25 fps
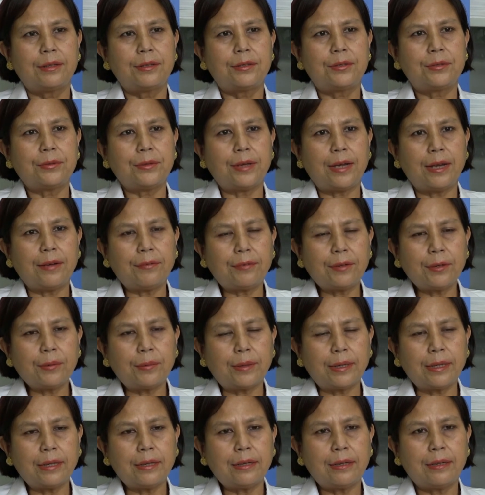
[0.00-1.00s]
to
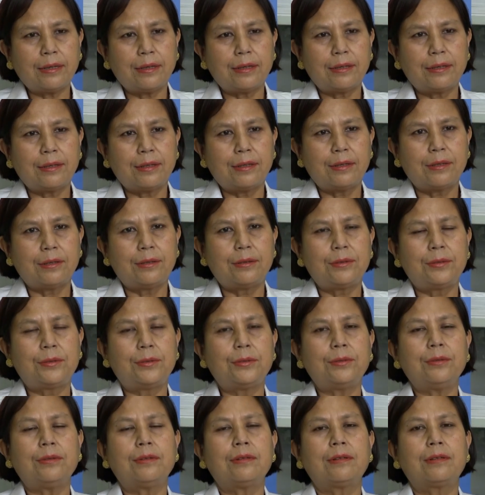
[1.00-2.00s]
everyone
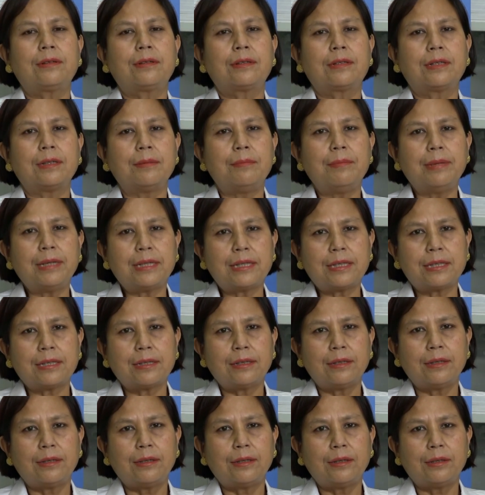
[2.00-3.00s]
to
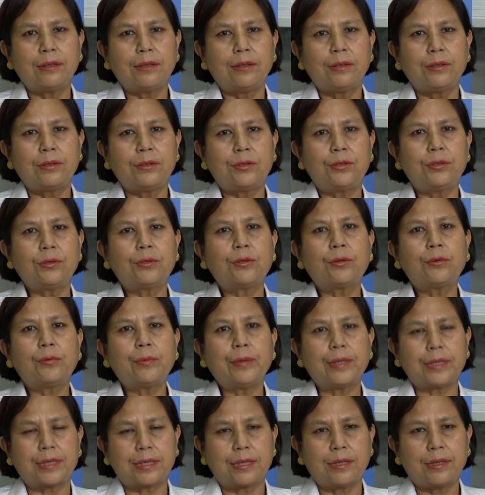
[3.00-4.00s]
commit to
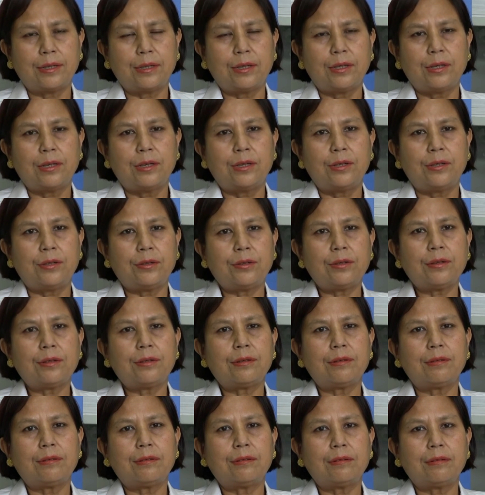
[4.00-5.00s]
quit, you
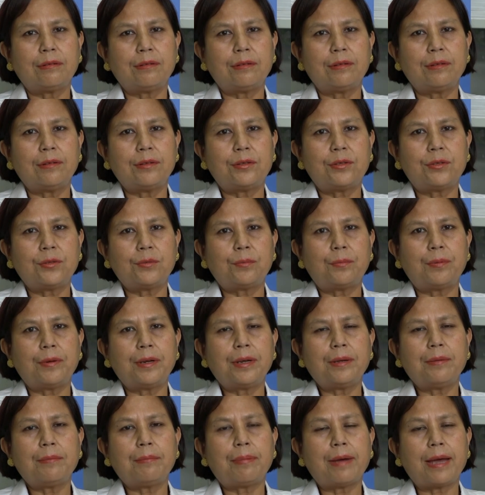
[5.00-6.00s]
know, to
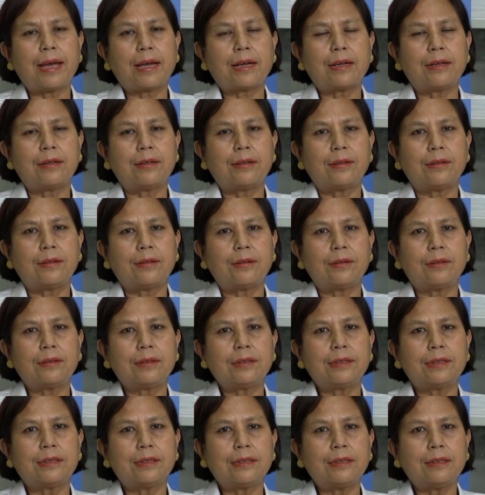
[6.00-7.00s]
bring back
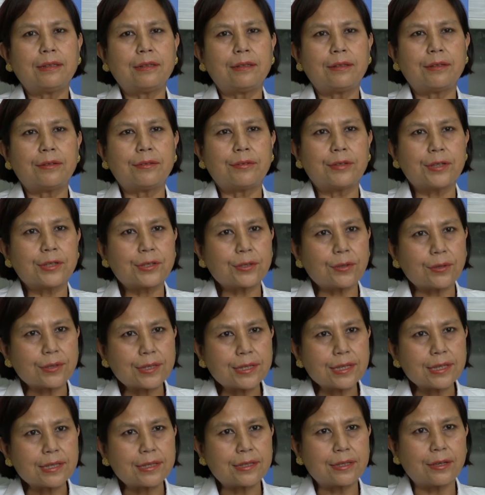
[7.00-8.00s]
all the
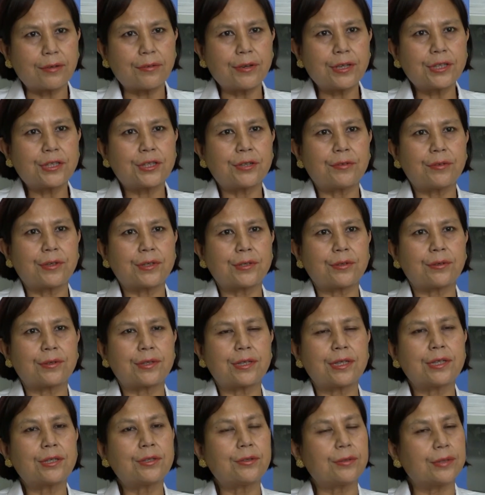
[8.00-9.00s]
resources, the rich
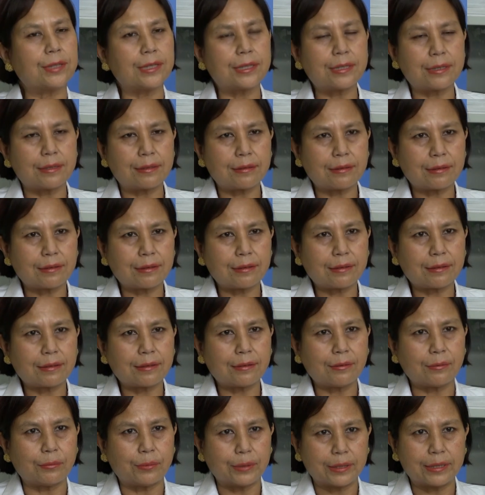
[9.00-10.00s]
resources to this
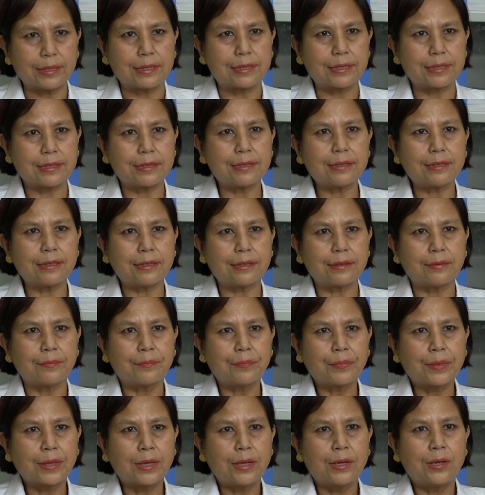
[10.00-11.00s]
world, isn't it?
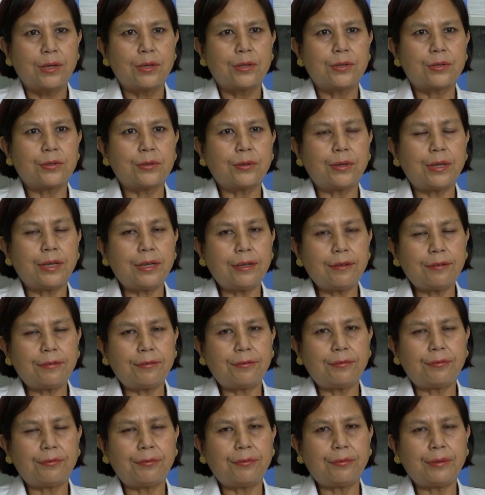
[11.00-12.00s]
So
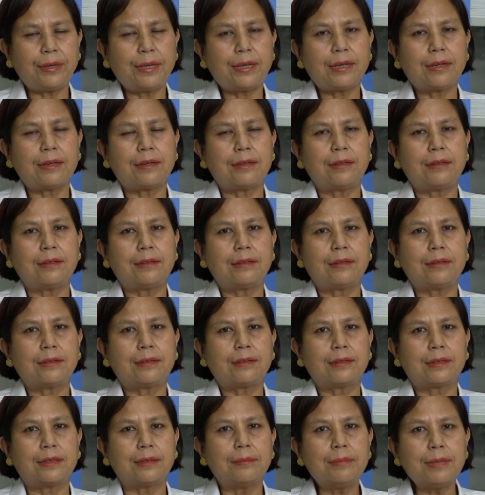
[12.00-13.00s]
if we
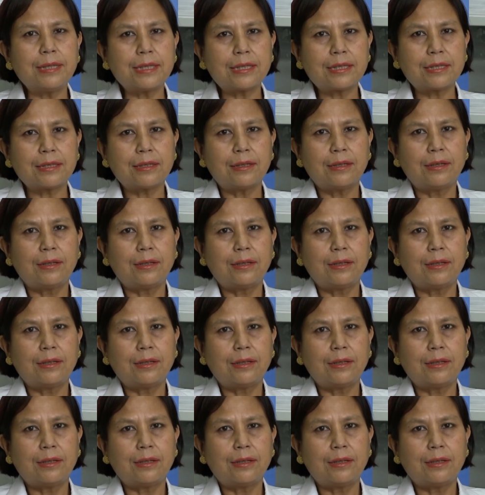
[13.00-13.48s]
commit